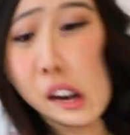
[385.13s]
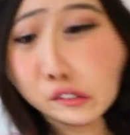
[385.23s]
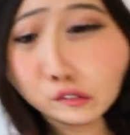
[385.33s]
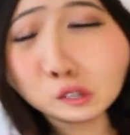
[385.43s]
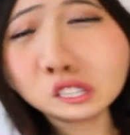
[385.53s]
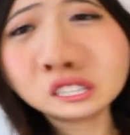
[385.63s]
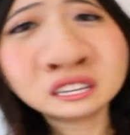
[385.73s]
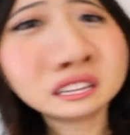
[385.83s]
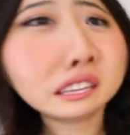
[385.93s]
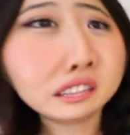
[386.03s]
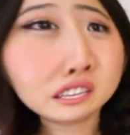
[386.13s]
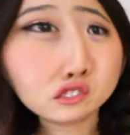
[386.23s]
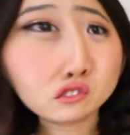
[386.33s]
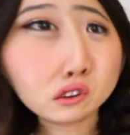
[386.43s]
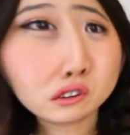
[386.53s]
Unfortunately, these
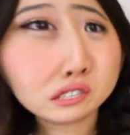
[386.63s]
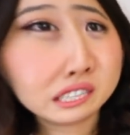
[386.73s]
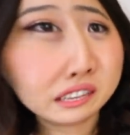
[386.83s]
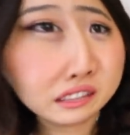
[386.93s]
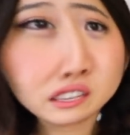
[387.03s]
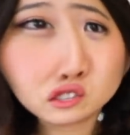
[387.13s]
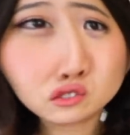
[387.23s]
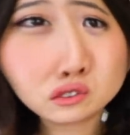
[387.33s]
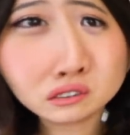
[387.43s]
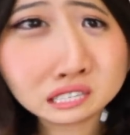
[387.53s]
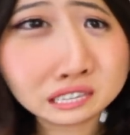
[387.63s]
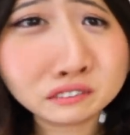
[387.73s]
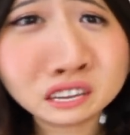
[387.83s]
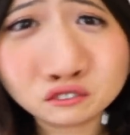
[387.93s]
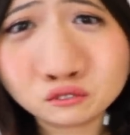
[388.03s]
dolls and these dolls have
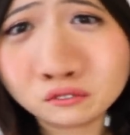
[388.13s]
yet to